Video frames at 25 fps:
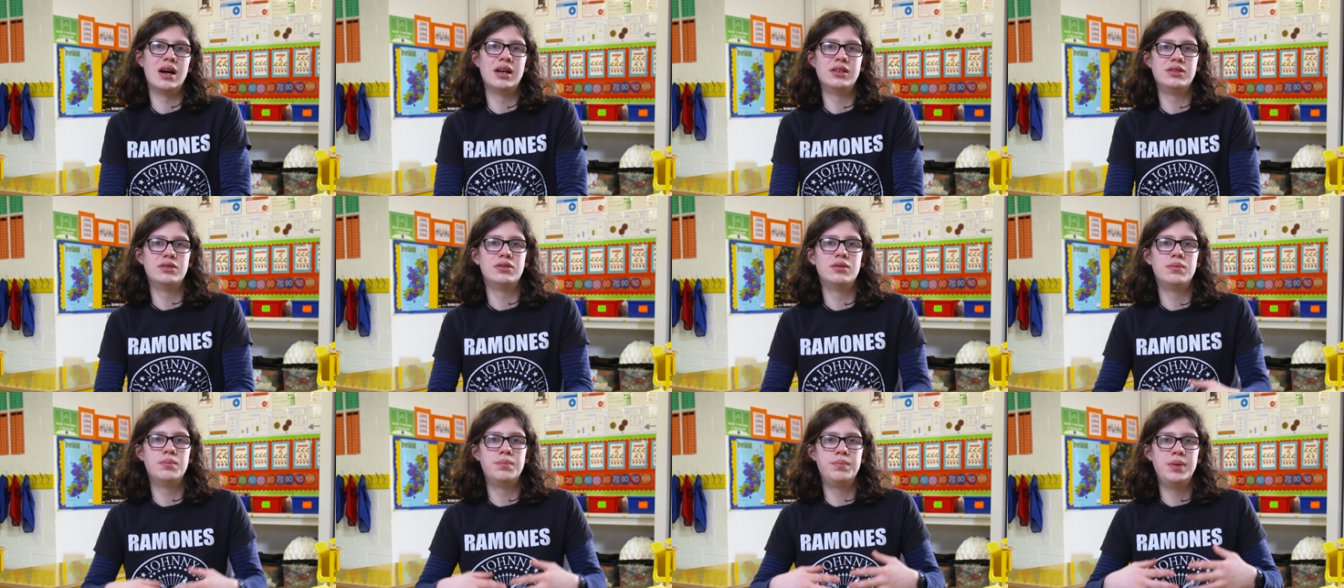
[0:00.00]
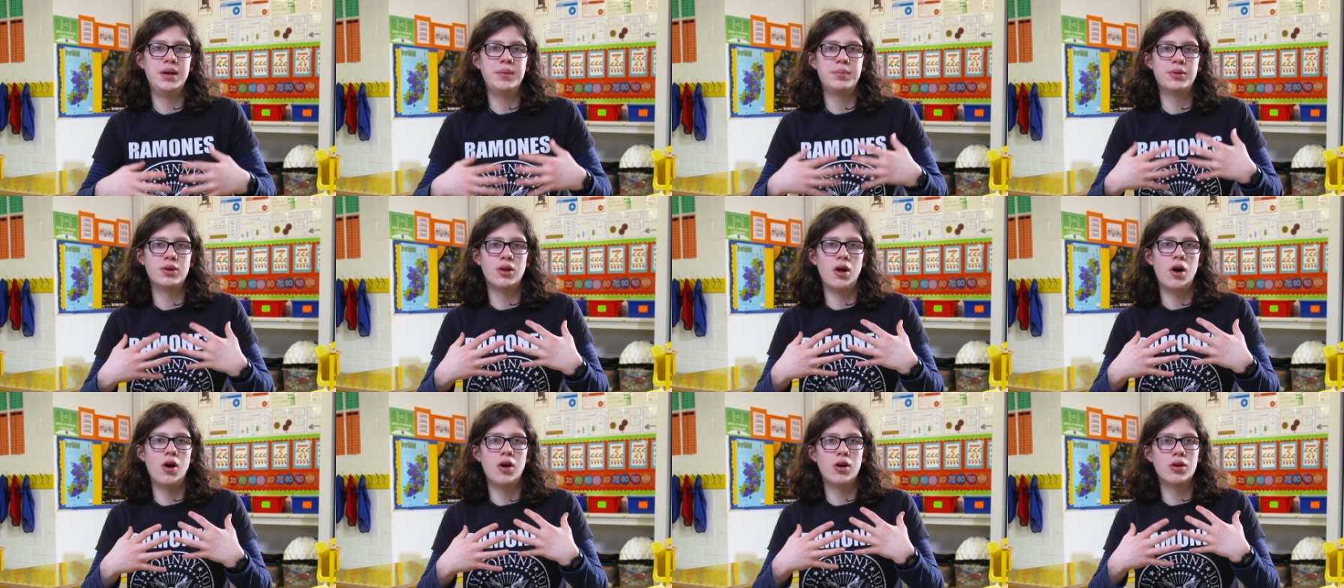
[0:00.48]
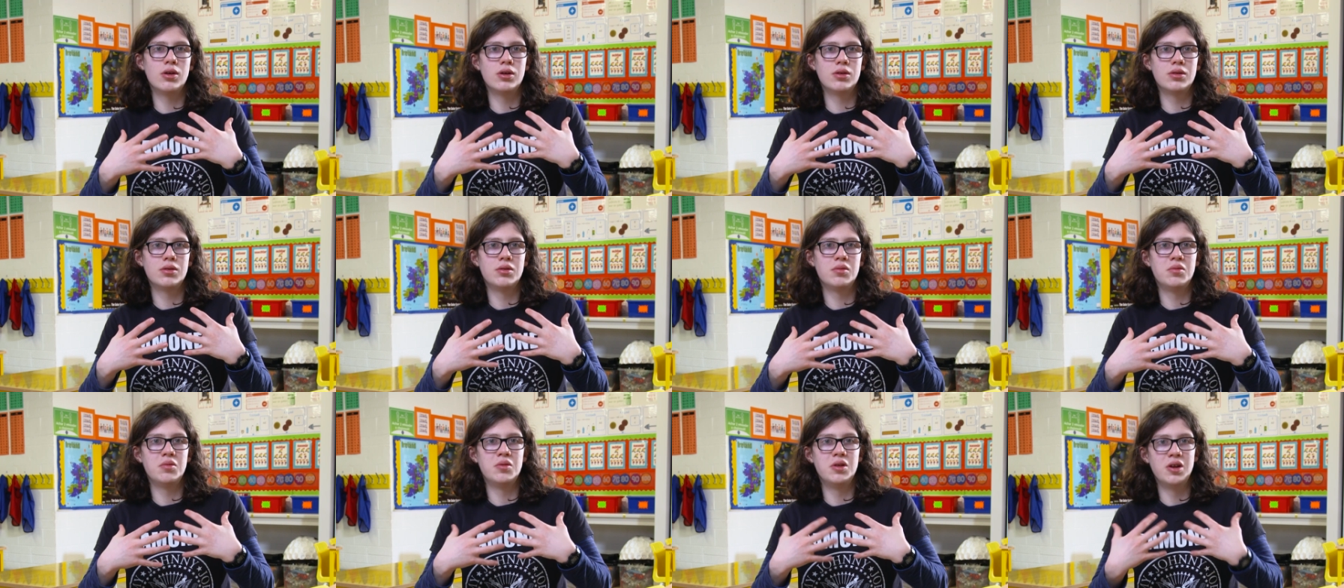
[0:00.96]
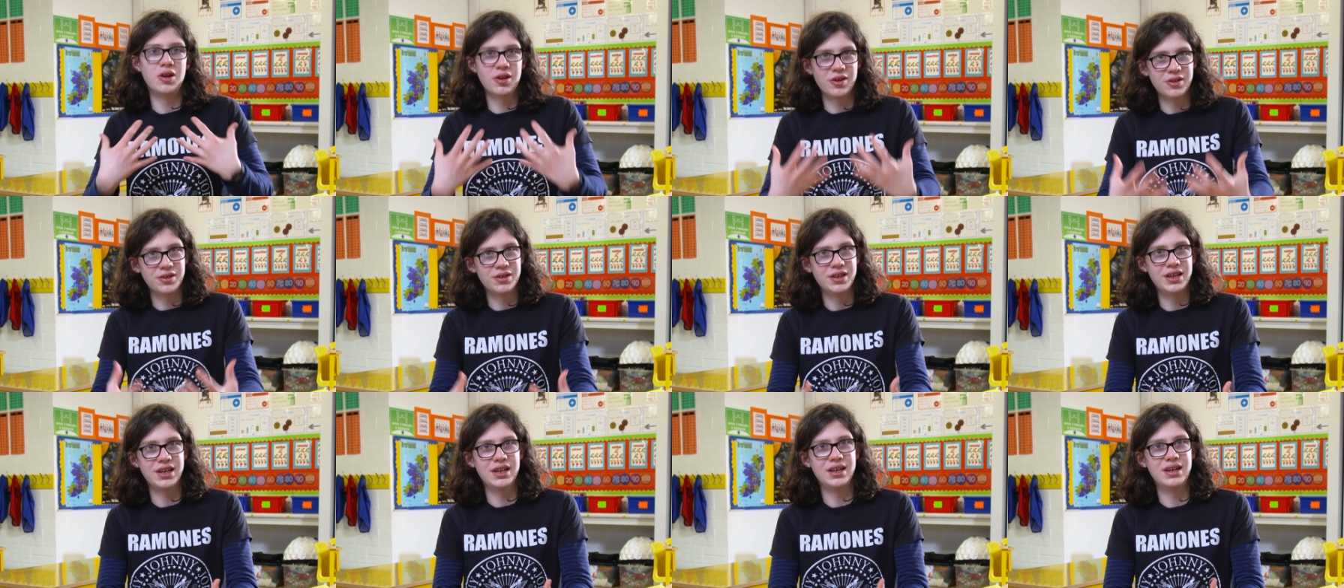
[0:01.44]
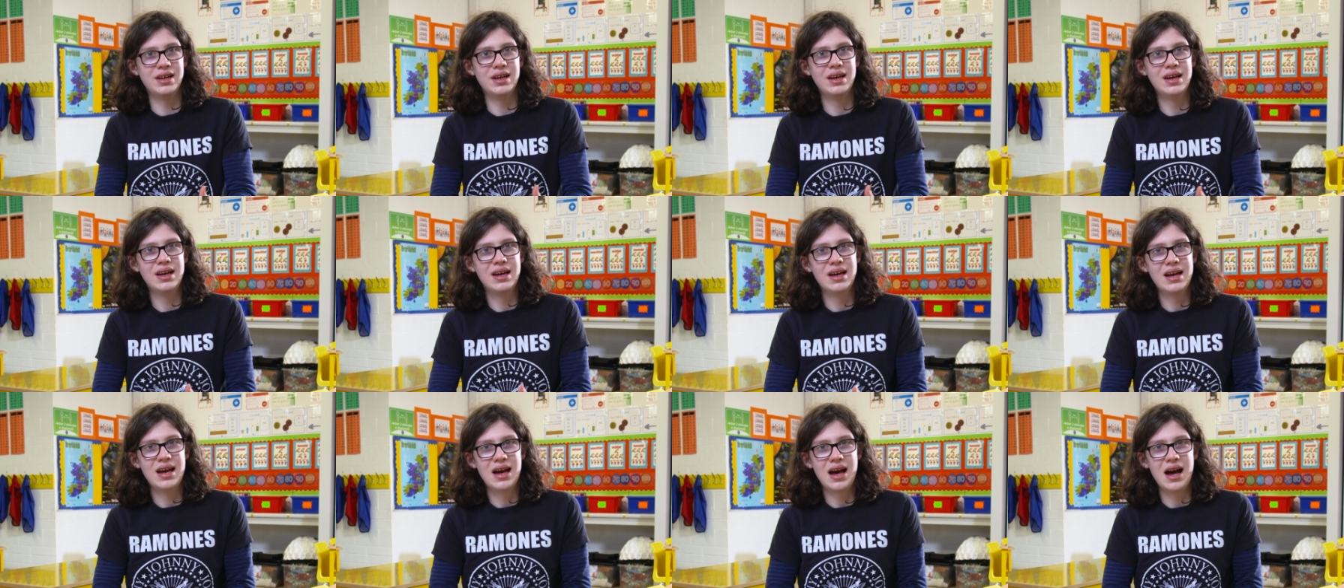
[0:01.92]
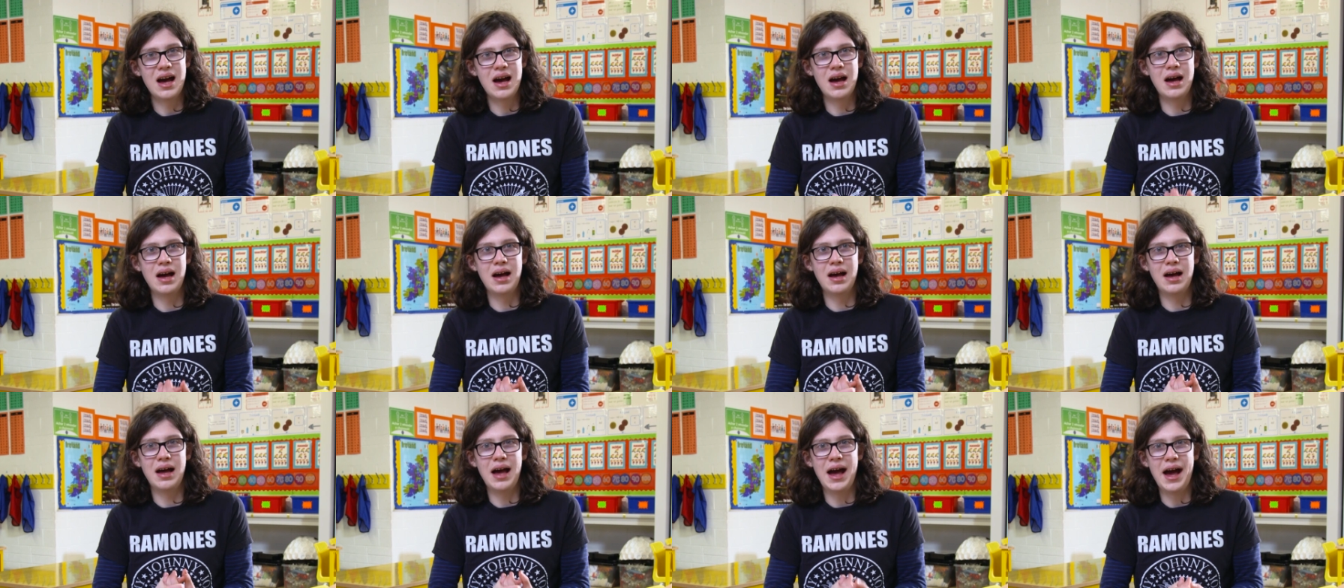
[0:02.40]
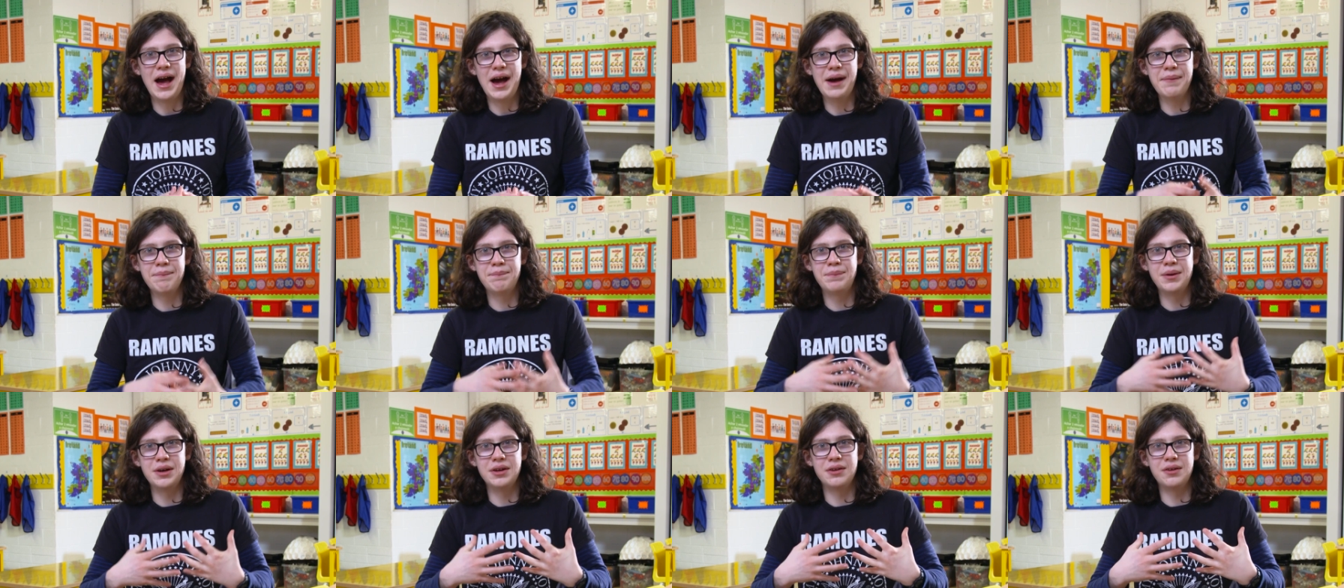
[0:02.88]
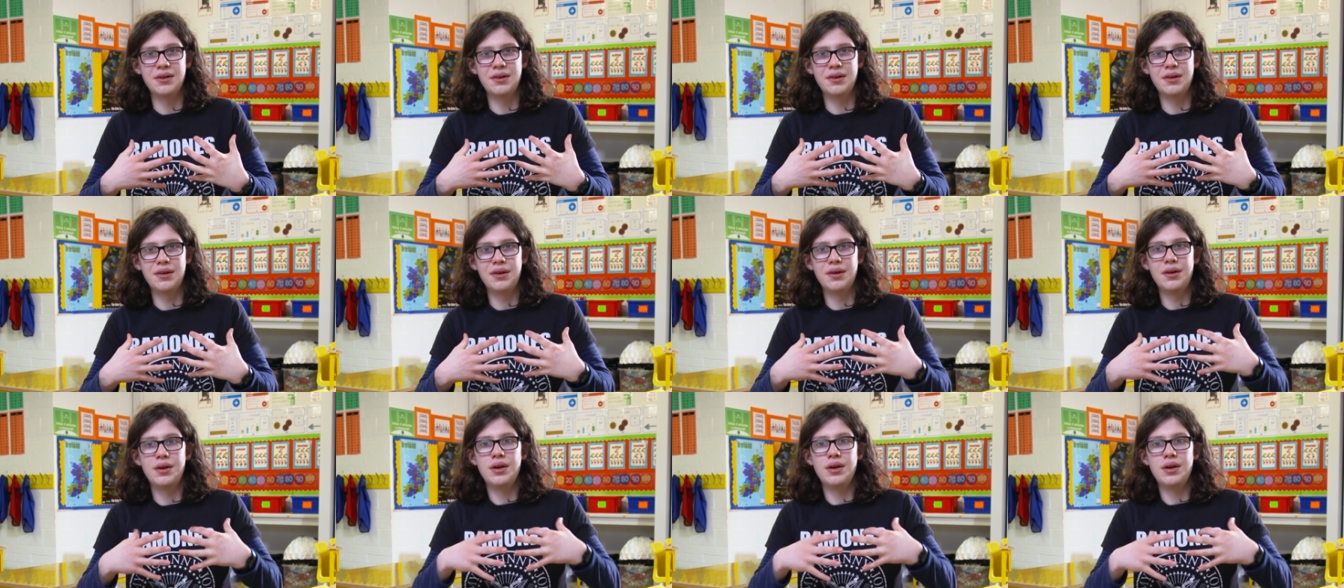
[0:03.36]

I, people are learning, uh, but